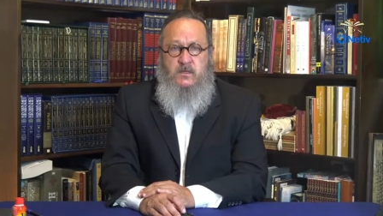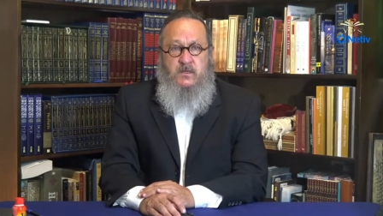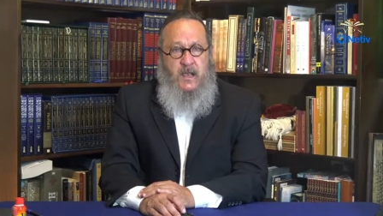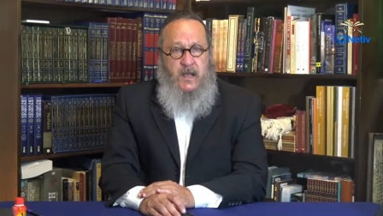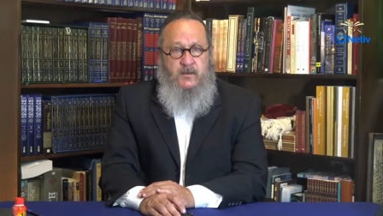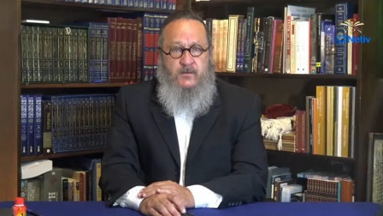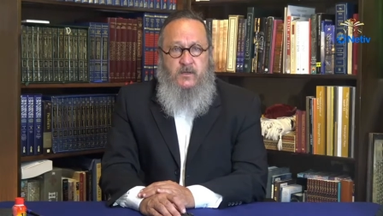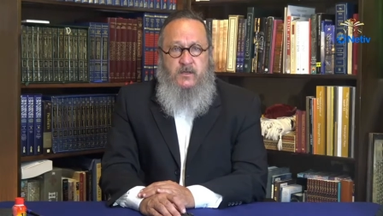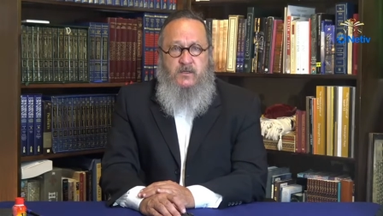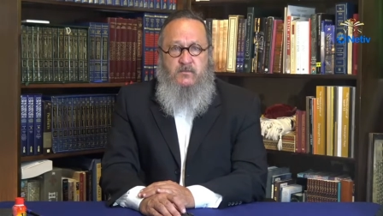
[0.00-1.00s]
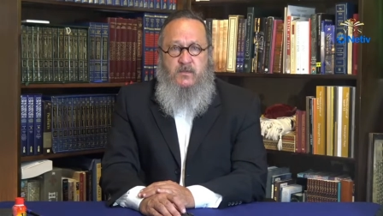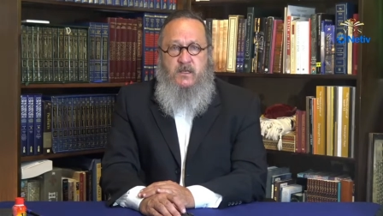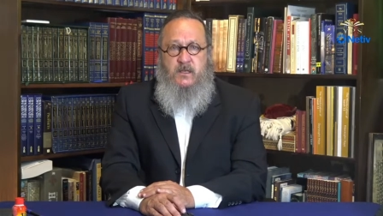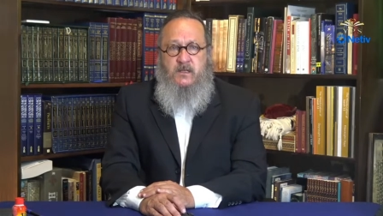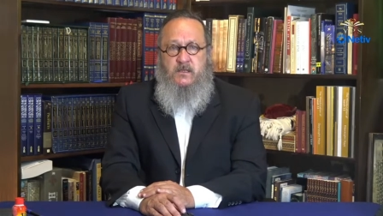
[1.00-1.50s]
Gather unto
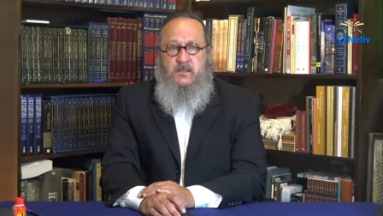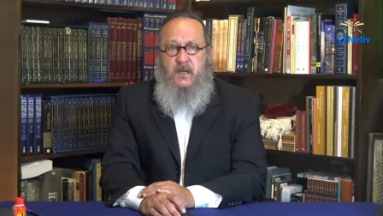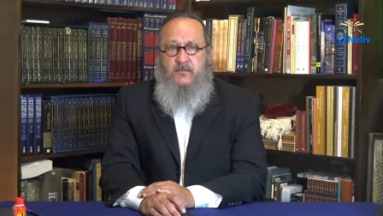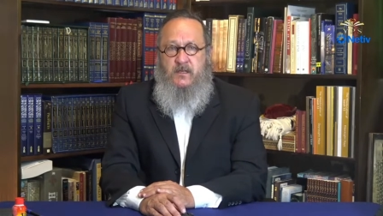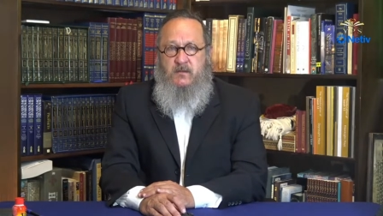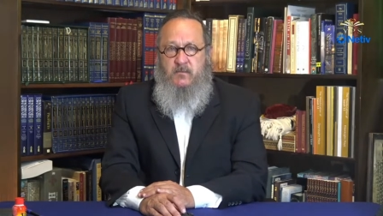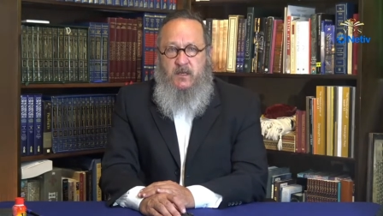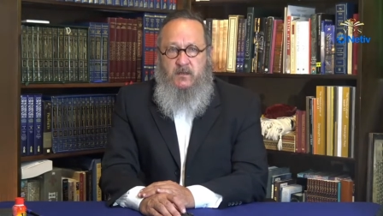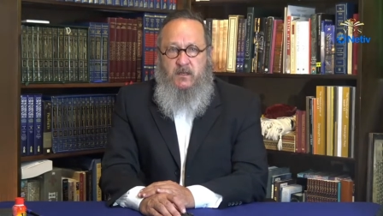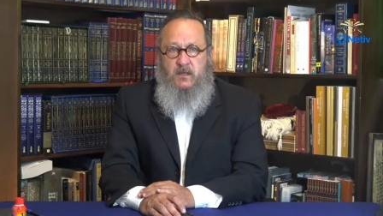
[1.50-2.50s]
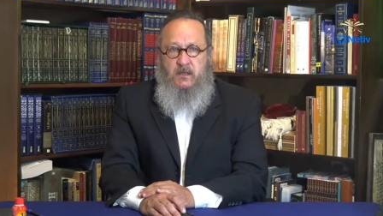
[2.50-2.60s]
me 70 men